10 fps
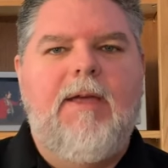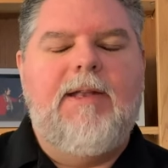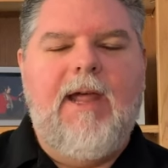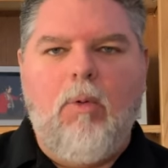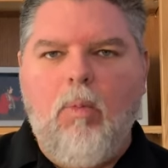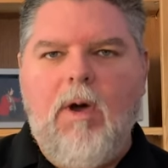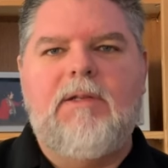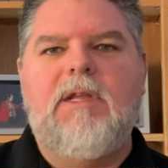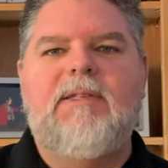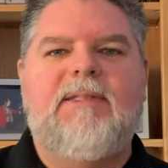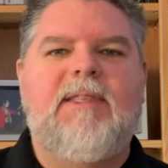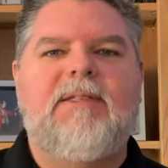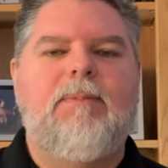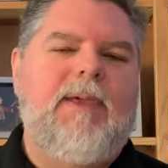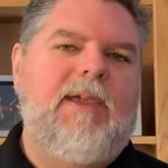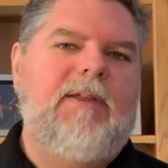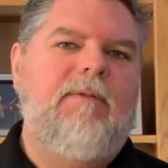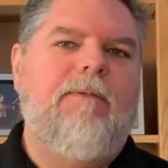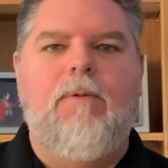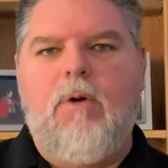Now, what does this
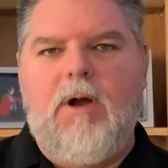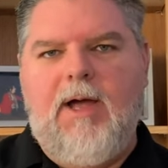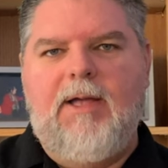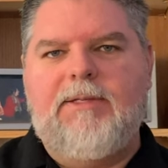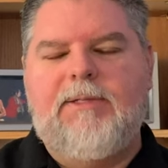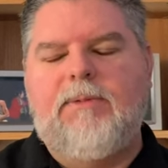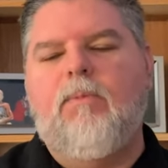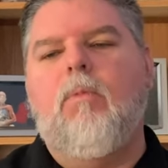mean for us?